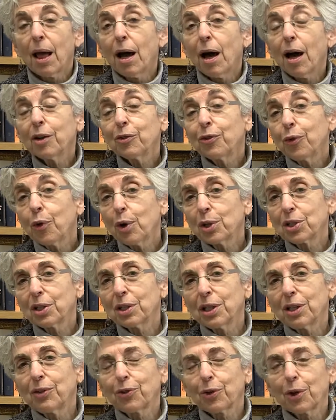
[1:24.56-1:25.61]

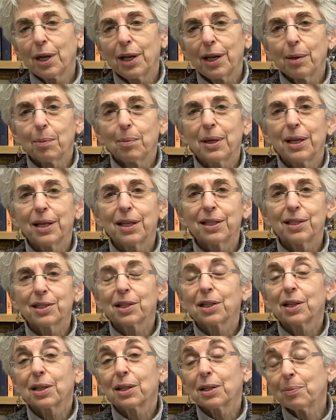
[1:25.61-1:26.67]
Unfortunately for him, his
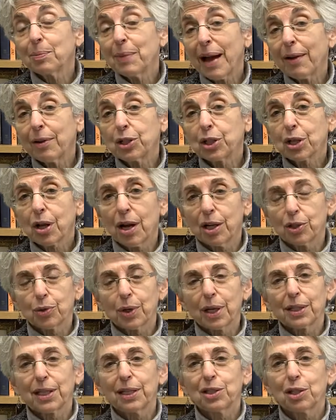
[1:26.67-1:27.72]
marriage
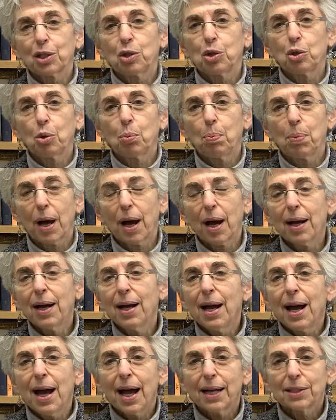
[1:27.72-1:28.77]
contract, his ketubah,
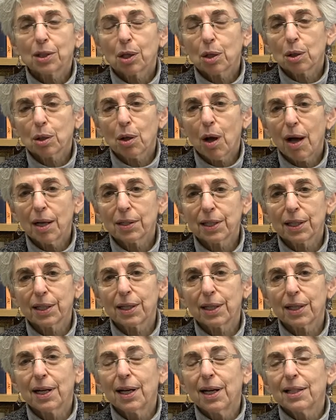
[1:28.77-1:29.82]
has a clause in
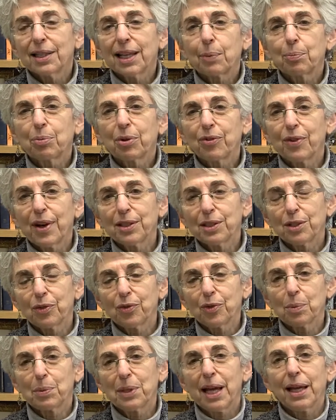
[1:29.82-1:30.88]
it that prevents him
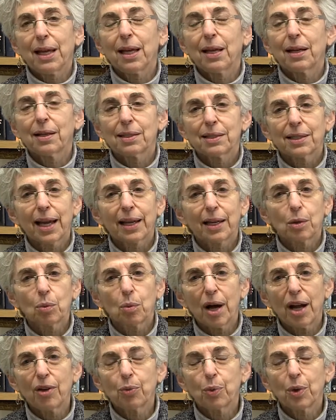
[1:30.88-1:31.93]
from taking a second
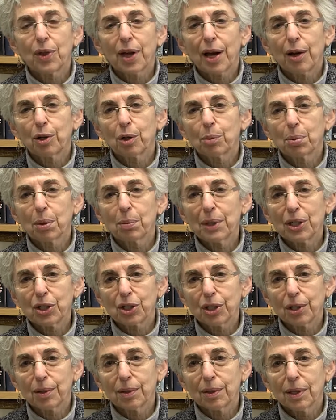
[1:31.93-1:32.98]
wife without her
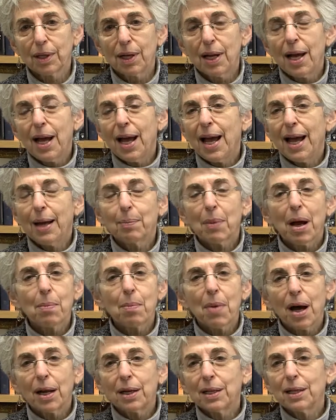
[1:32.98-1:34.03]
permission. And
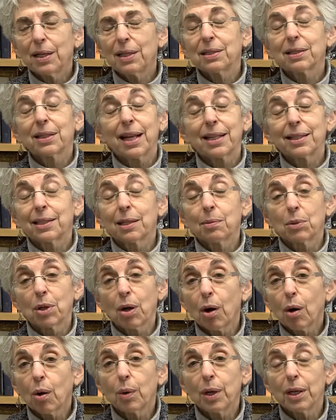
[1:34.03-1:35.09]
Maimonides lets him
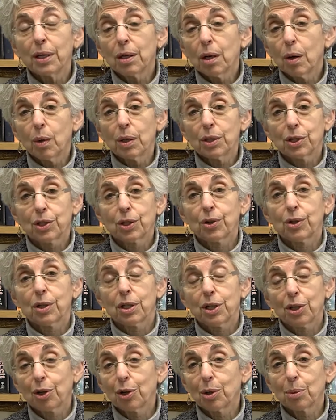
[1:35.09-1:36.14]
know in no uncertain
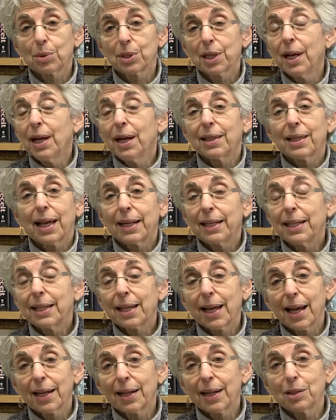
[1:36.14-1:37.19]
terms that he
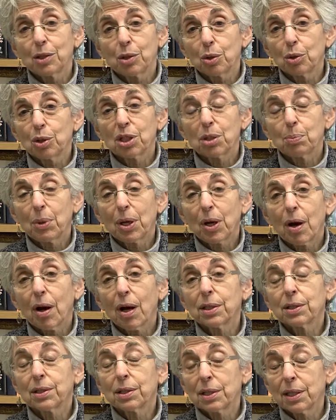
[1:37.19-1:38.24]
cannot do this
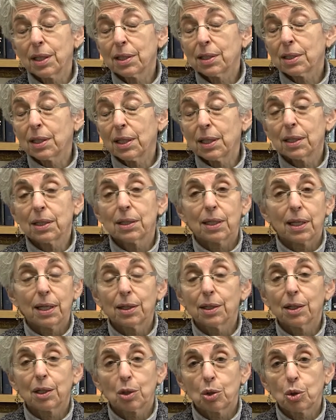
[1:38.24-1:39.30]
because this is in
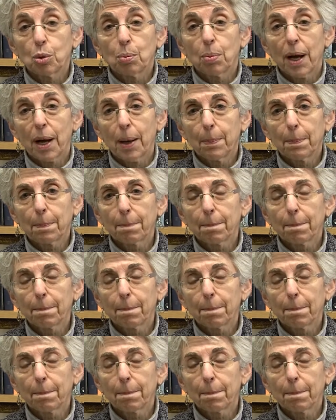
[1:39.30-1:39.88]
the ketubah.